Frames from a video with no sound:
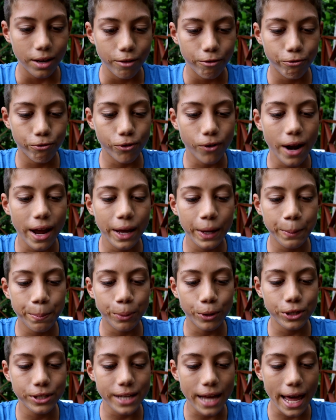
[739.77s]
Frank
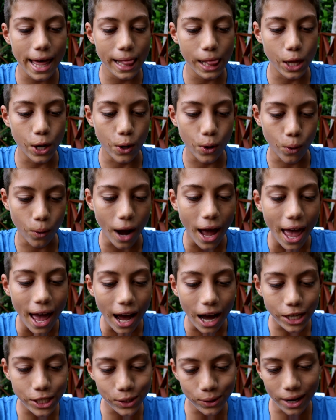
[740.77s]
Puntello.
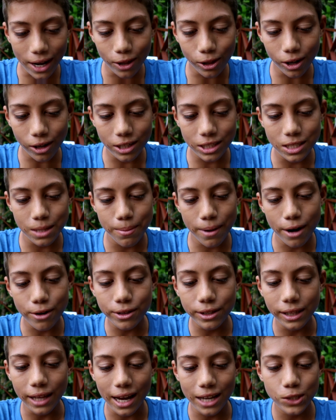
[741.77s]
Atua, how long does the
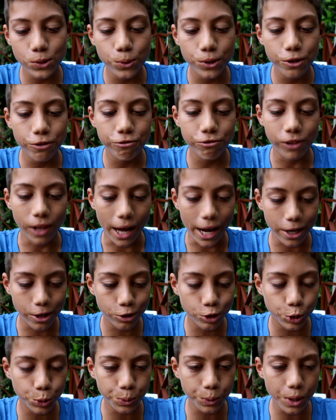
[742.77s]
battery last when you fly
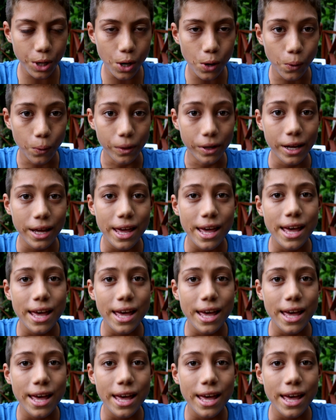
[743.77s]
your drone?